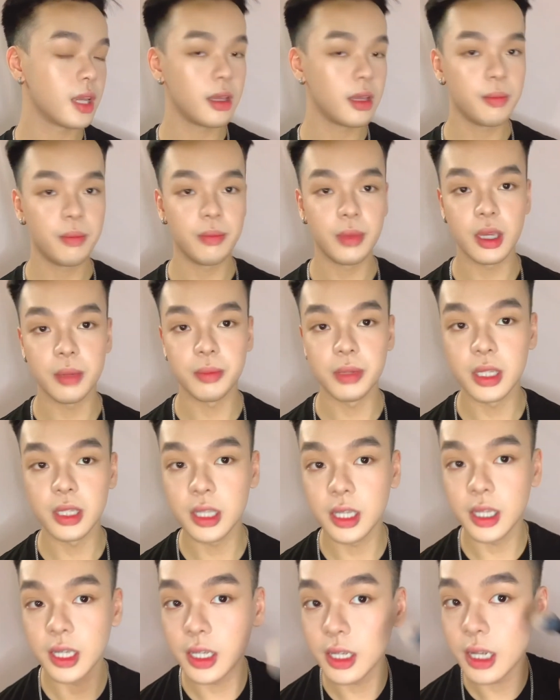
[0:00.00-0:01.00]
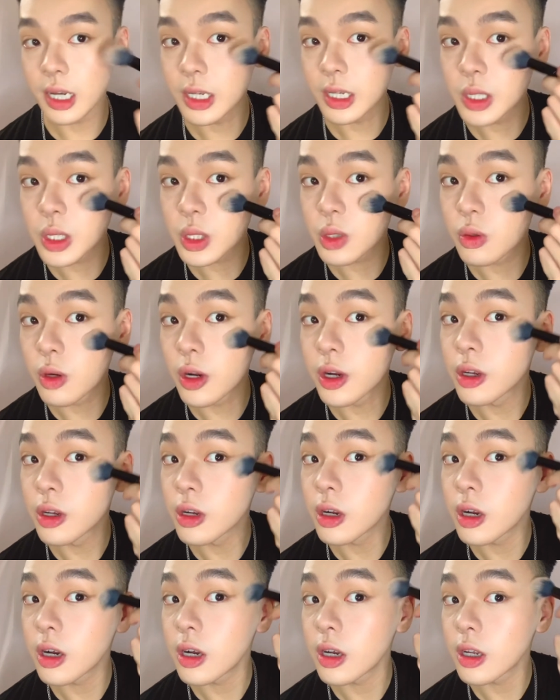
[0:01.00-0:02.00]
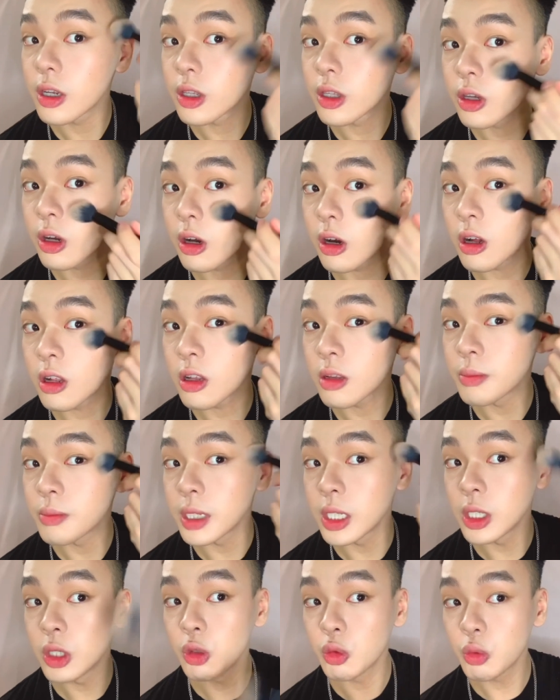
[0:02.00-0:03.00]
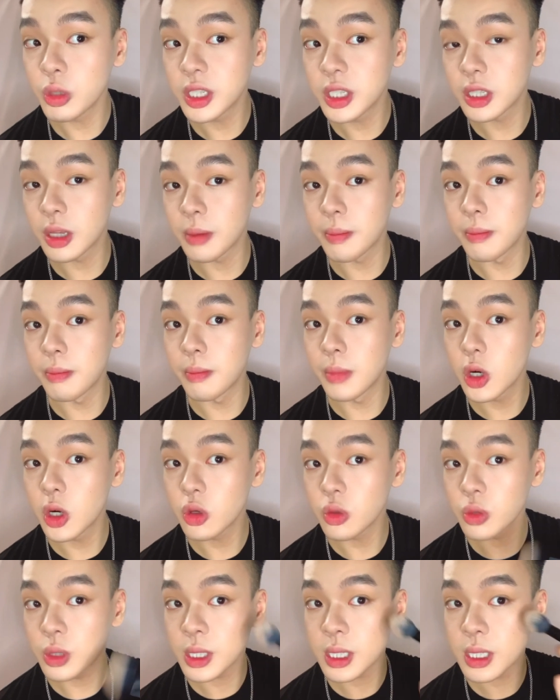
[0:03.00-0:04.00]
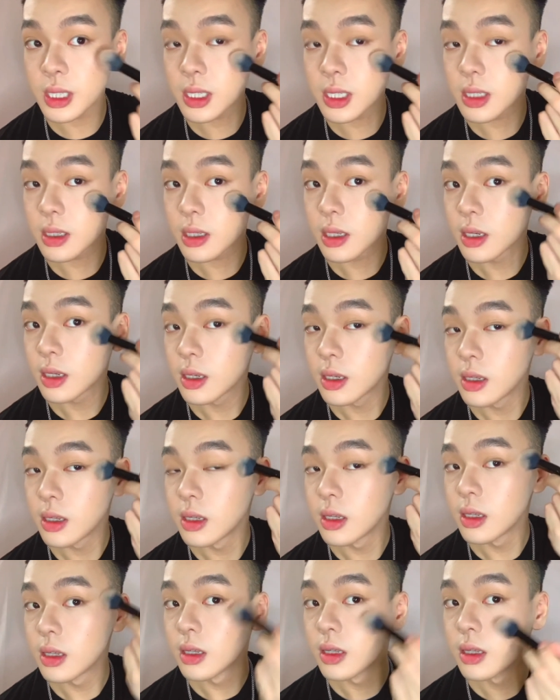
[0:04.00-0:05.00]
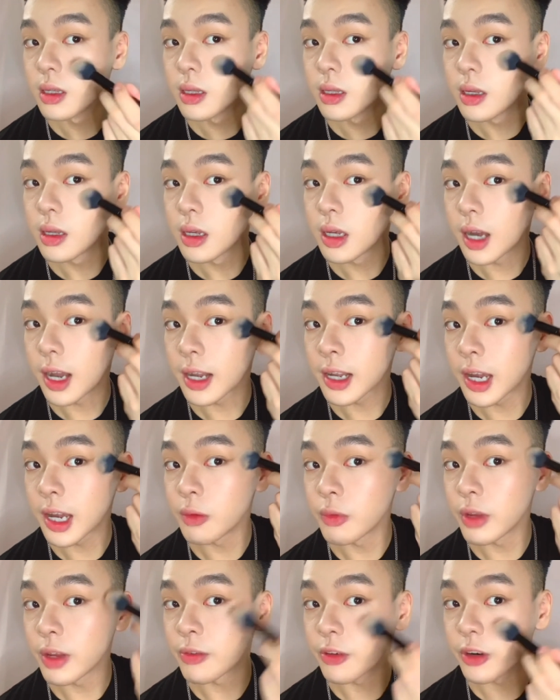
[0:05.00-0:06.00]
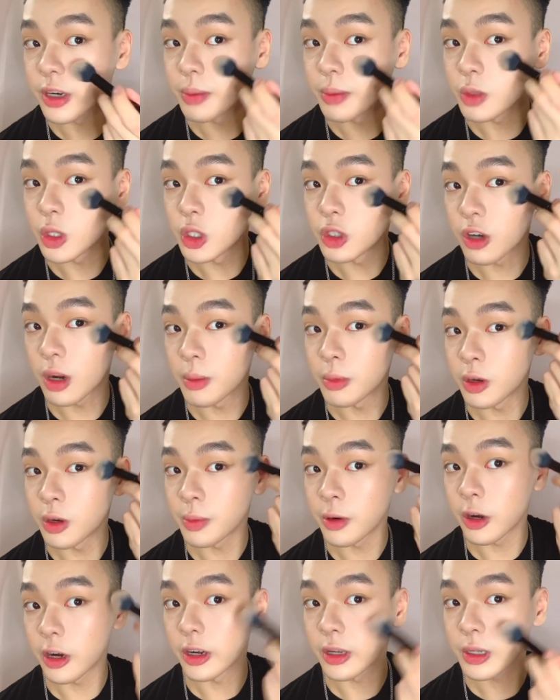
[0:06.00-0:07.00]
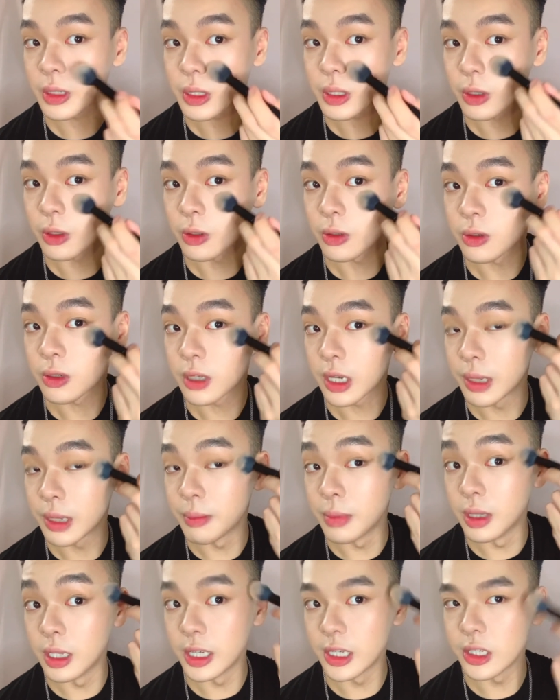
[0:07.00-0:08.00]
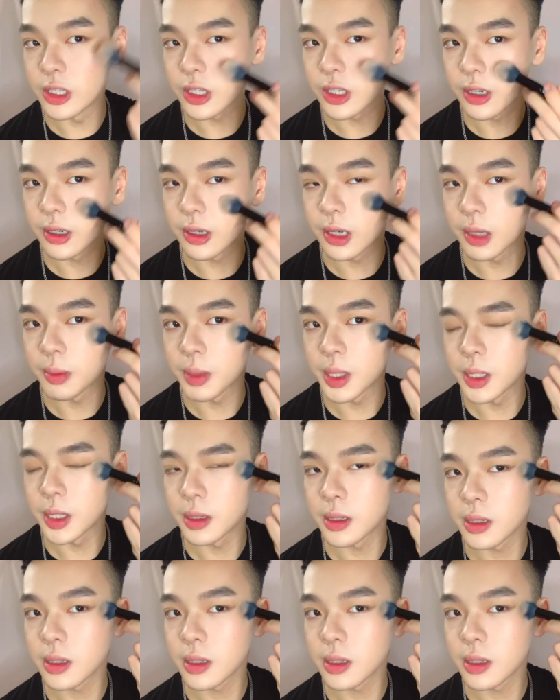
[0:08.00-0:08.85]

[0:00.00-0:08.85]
Maybelline, I swear to God, y'all be doing the most. I can't wait for them to drop more products though. In Malaysia, I mean.